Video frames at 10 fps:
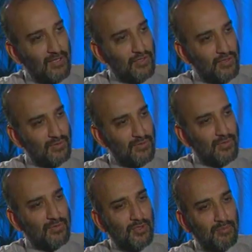Do you
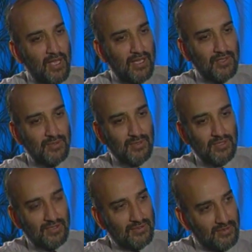sort of go back to
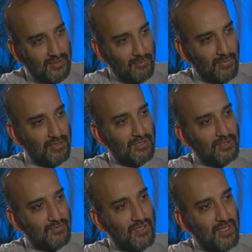a, a, a
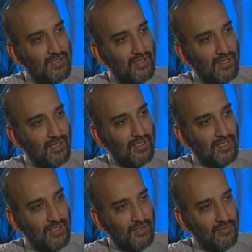building you've done and,
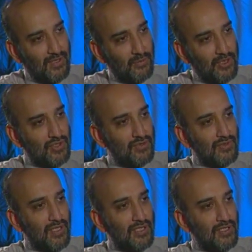and, and, and, wish
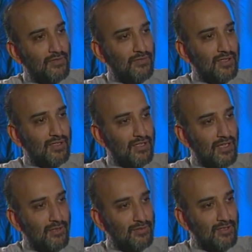you'd done it differently
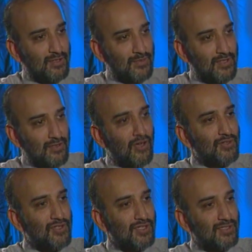now that it was
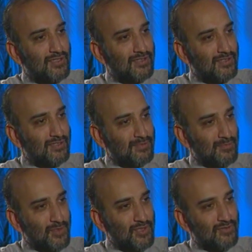locked in in, in,
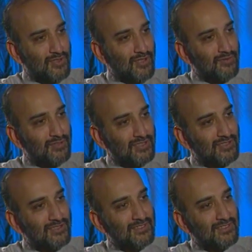in mortar and concrete?